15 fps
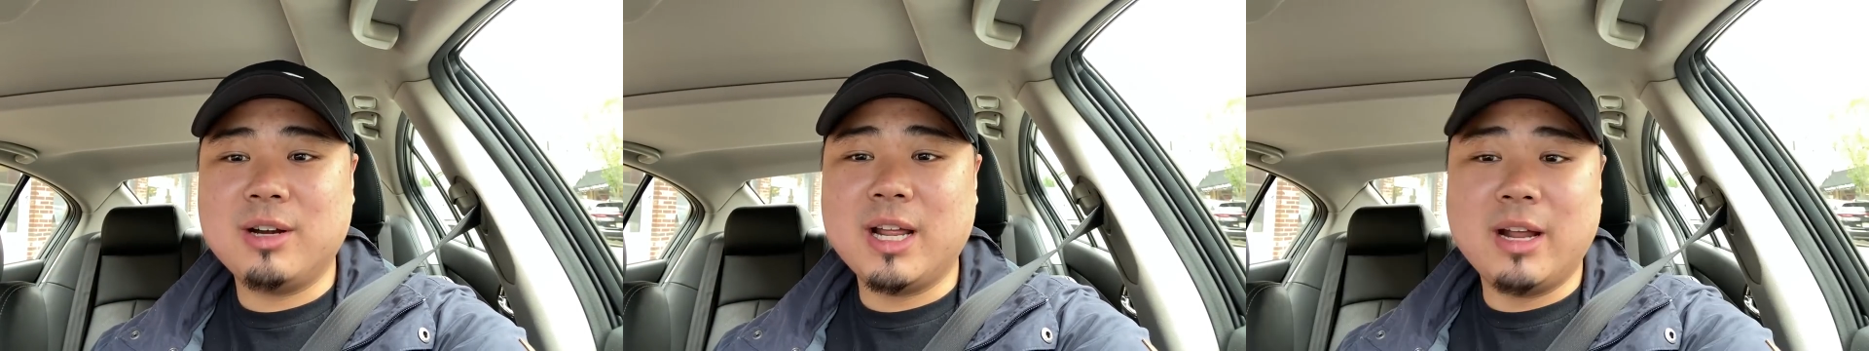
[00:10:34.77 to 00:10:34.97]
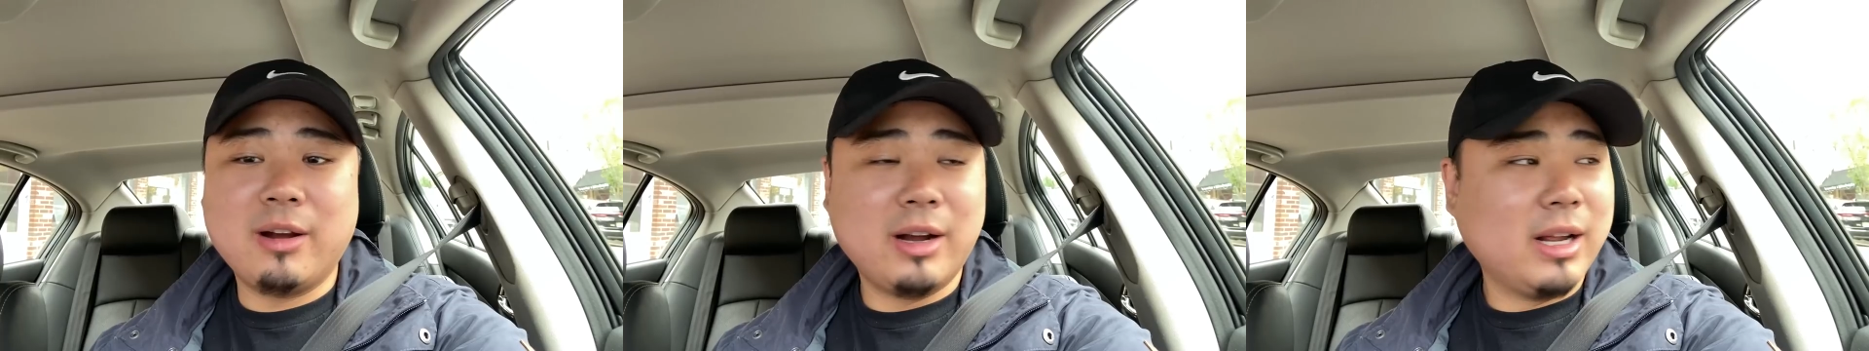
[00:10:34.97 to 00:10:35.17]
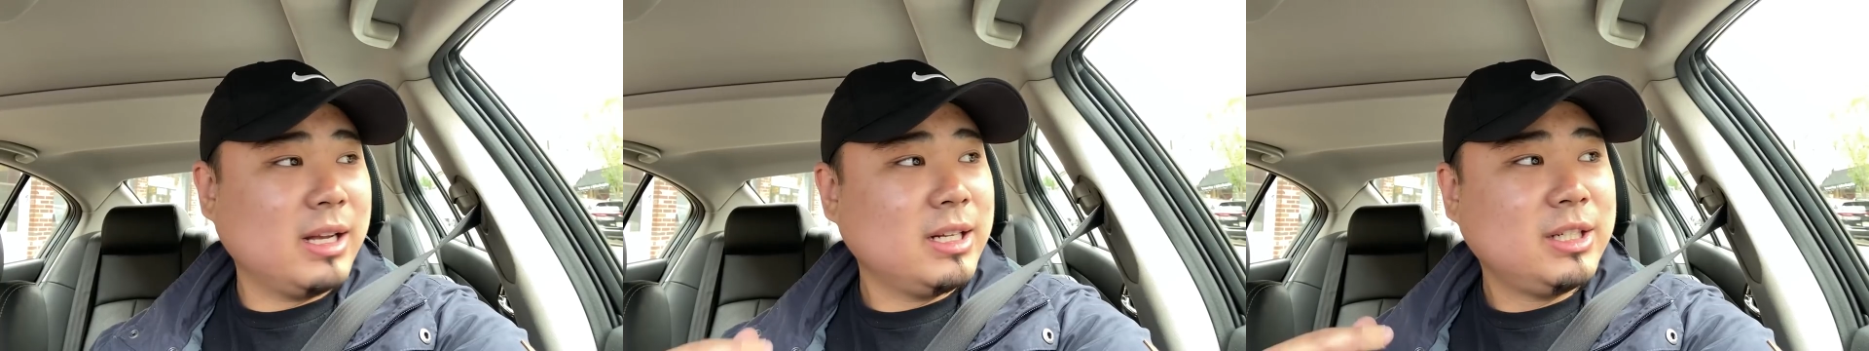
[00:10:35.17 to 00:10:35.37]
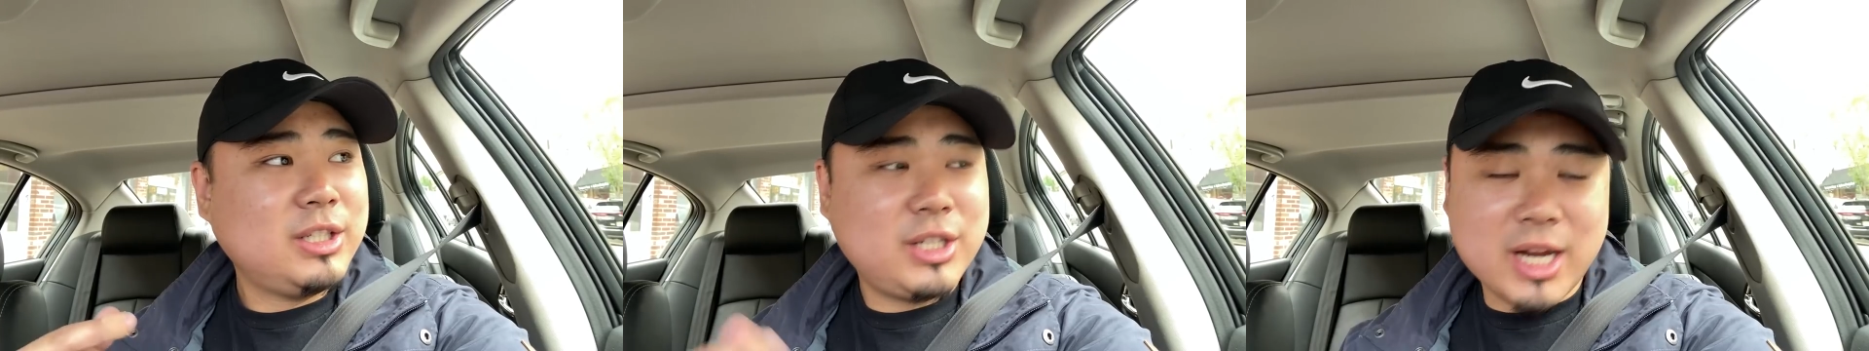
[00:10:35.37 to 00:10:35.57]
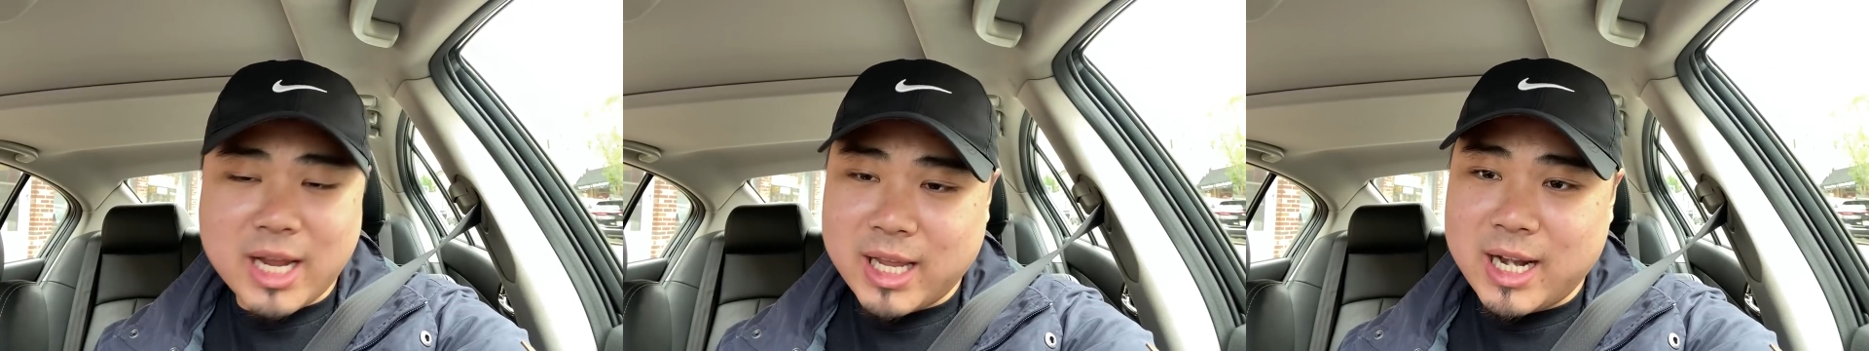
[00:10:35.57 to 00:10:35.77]
in the area,
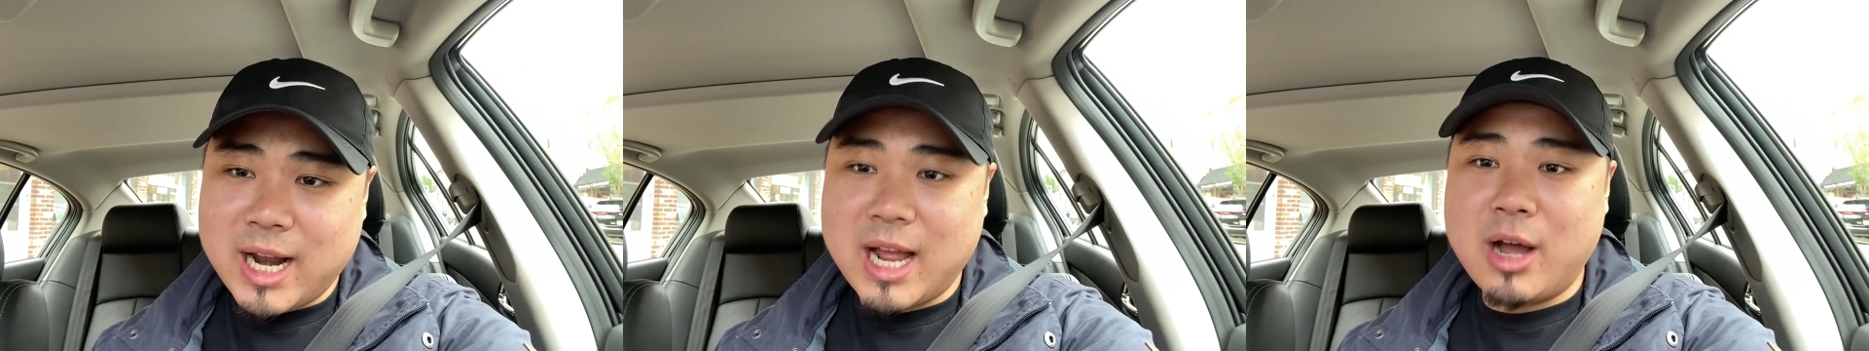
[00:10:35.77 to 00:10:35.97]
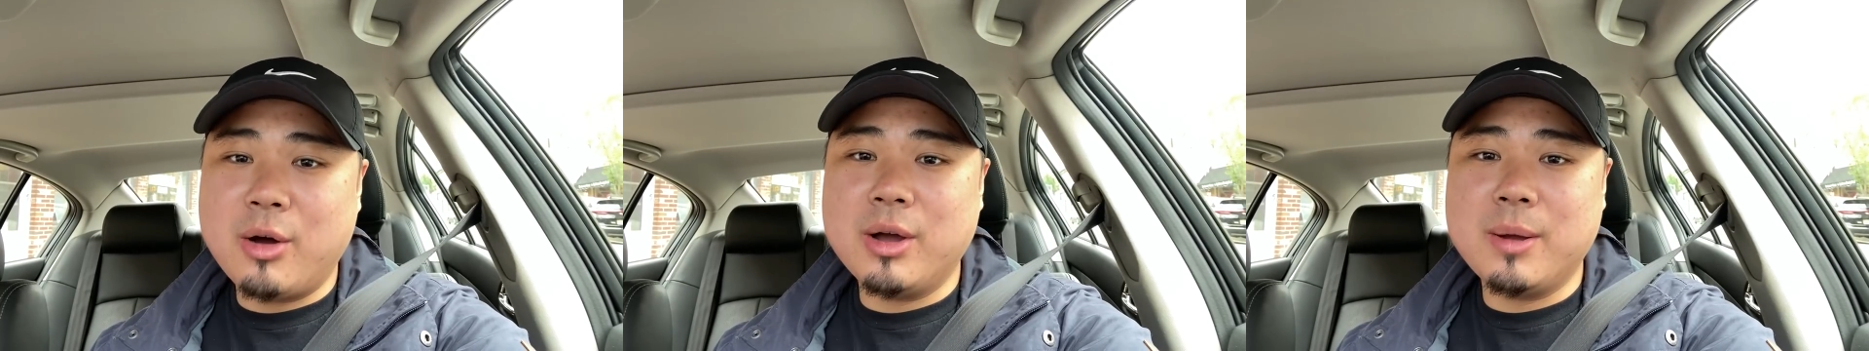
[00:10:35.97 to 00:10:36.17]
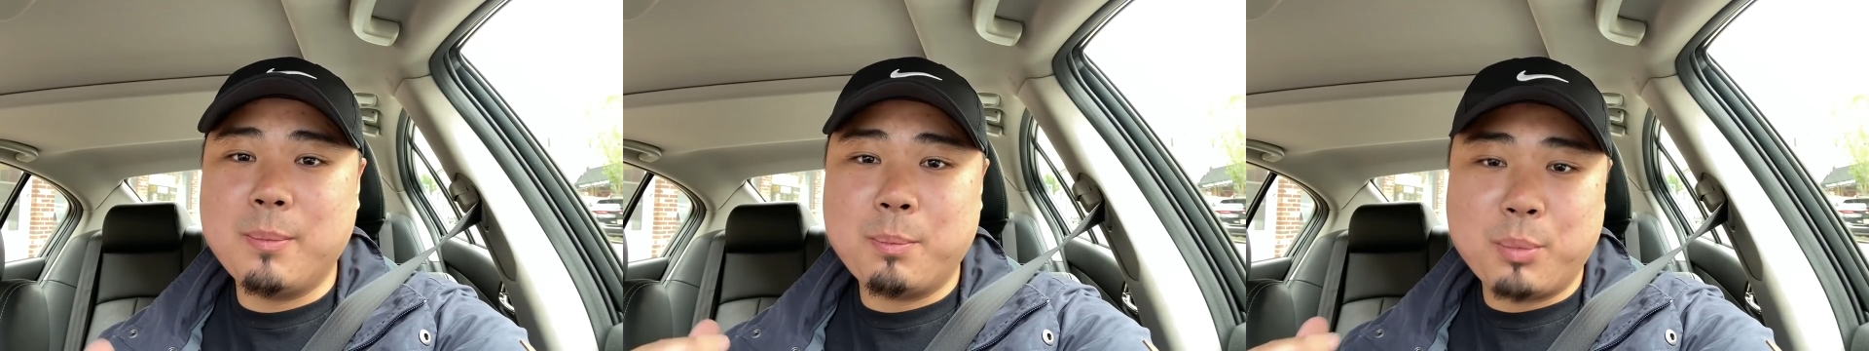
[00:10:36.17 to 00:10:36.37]
check it out.